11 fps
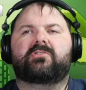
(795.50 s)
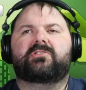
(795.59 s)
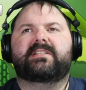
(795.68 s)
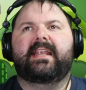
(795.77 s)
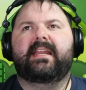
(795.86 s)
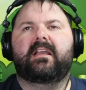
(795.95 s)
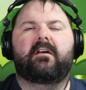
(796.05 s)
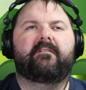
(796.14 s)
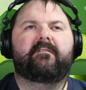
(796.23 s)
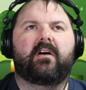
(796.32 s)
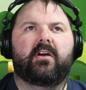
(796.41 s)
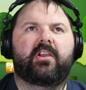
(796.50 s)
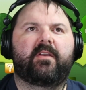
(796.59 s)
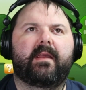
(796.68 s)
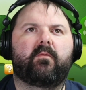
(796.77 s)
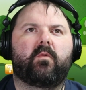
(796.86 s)
understanding of
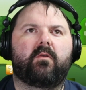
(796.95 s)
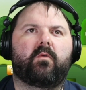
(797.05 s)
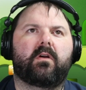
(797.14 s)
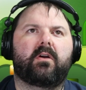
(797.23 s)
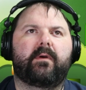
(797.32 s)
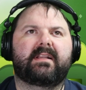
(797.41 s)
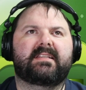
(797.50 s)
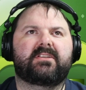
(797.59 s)
volume and what we're going